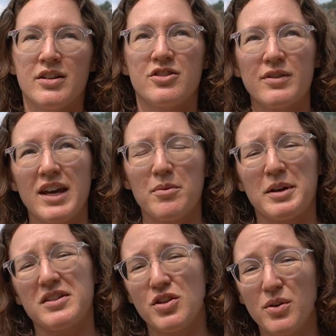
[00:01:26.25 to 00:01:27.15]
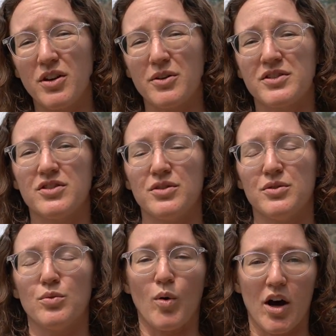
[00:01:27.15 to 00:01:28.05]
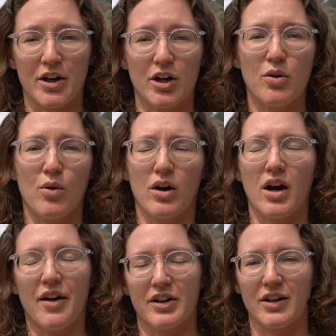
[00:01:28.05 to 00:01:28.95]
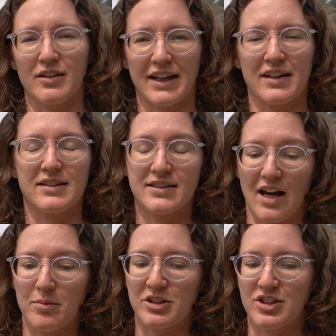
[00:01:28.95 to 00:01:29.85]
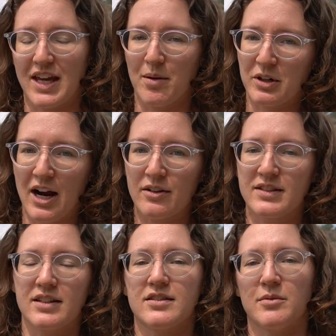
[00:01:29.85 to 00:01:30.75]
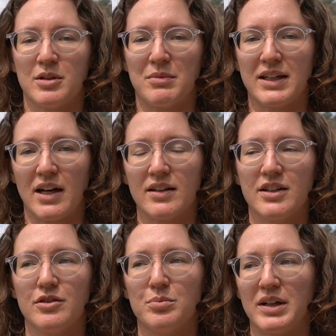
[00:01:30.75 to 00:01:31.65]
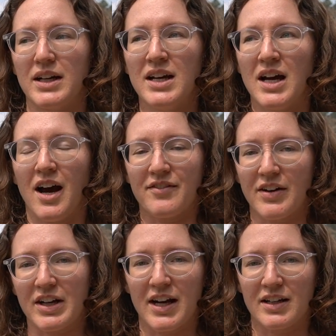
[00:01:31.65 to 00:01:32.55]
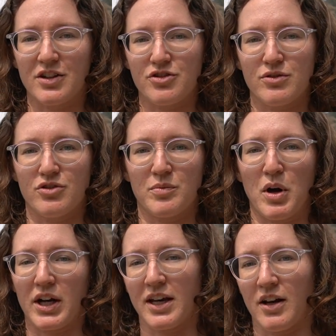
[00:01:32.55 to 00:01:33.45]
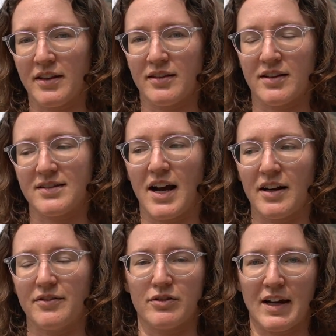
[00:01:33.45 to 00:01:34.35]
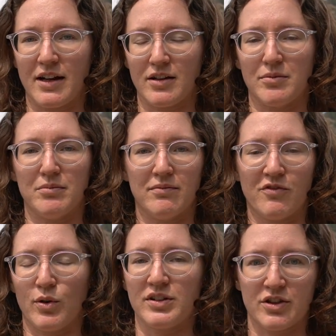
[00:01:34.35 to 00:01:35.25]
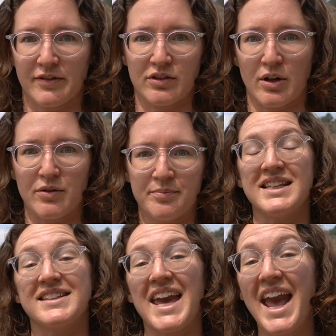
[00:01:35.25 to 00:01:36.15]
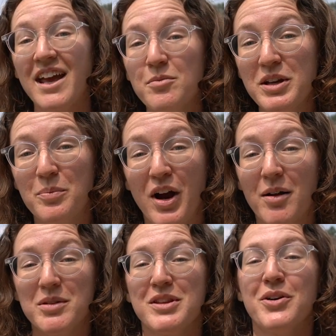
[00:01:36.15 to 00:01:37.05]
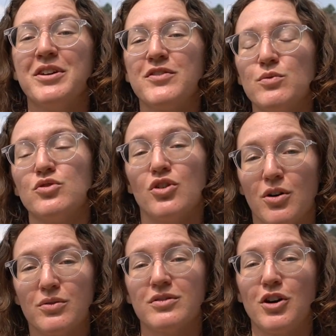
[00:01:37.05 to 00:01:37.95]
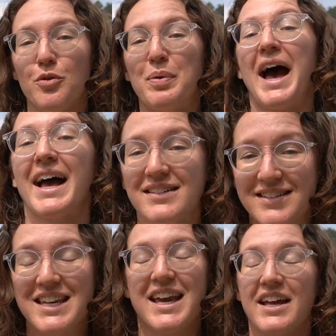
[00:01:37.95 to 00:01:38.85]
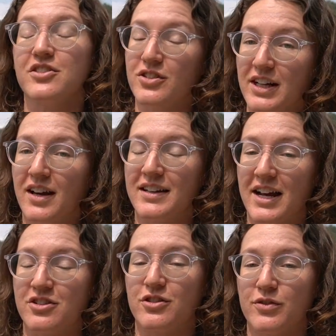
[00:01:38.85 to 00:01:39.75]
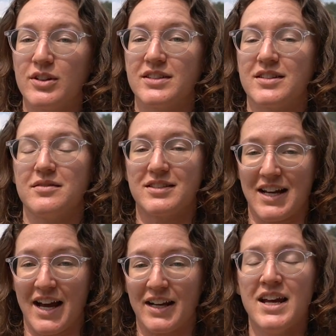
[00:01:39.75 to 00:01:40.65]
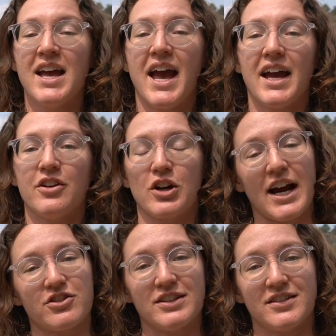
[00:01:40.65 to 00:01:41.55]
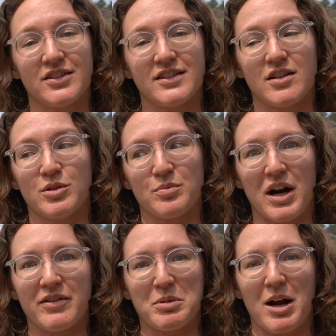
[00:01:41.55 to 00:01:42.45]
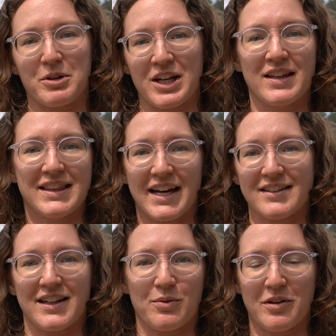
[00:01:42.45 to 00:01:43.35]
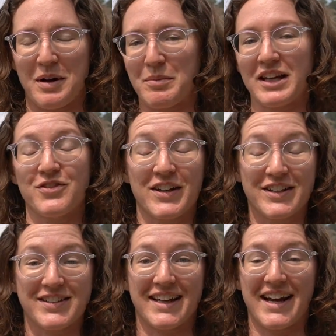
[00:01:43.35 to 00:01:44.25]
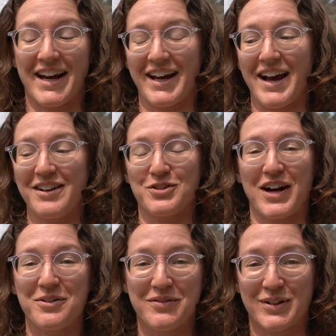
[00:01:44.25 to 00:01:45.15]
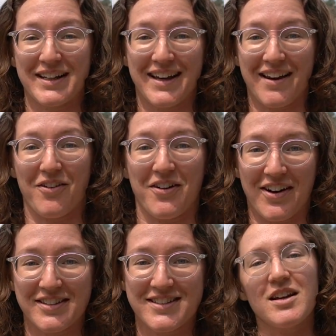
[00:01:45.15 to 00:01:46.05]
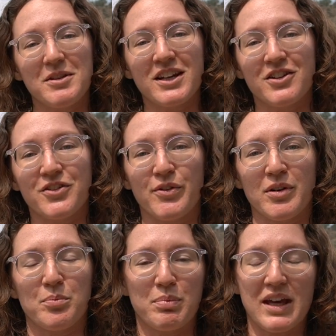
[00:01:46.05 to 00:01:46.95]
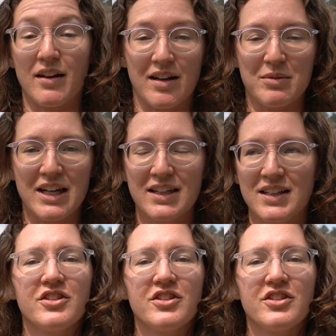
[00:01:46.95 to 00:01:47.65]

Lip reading: Don't camp too close to water or other like established campgrounds because someone might yell at you, but I've never had an issue just parking on the side of a random Forest Service road. This can be a problem though if you don't go past the entering a national forest sign and you're actually still on someone's private property. That is like one of my biggest fears and I try to avoid it at all costs. Same thing goes for BLM land.